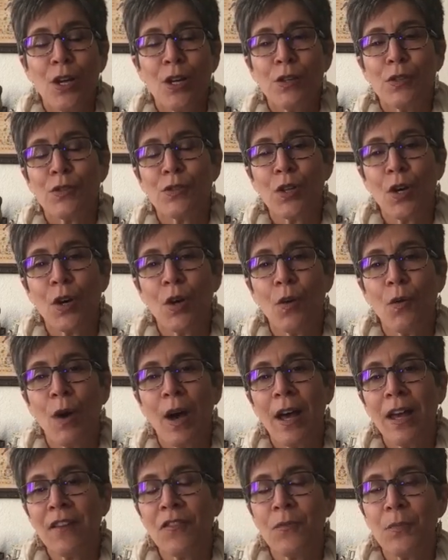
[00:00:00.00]
So
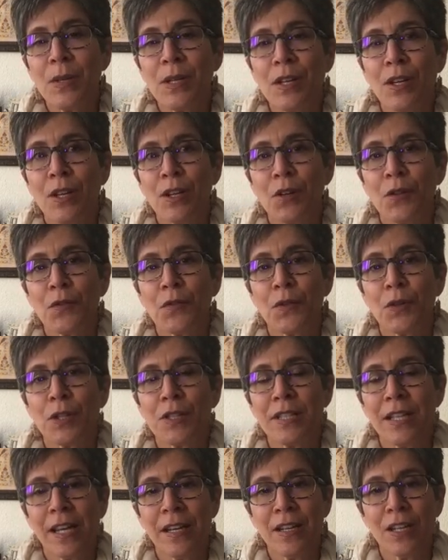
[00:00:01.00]
I have been here for
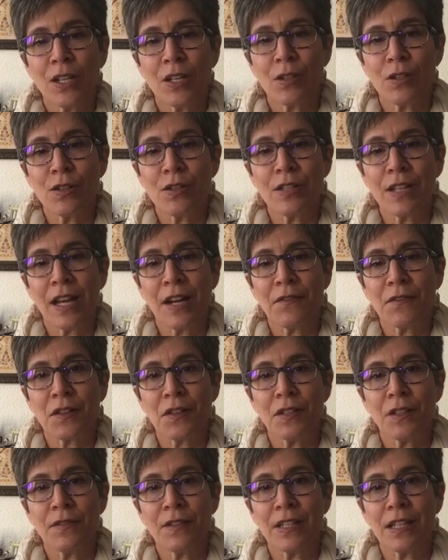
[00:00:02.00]
10 years after
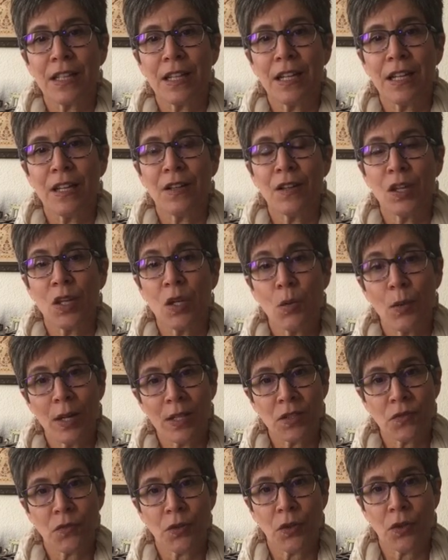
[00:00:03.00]
living in the
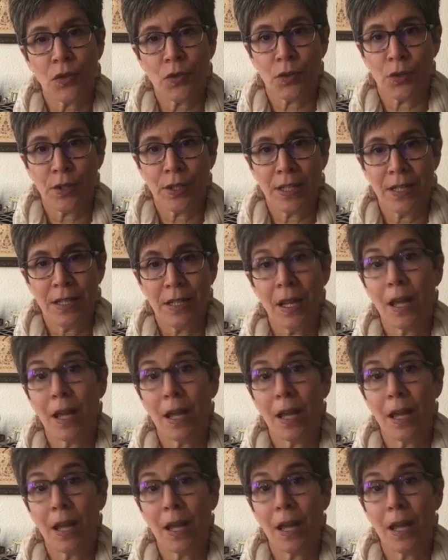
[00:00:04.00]
US for 30,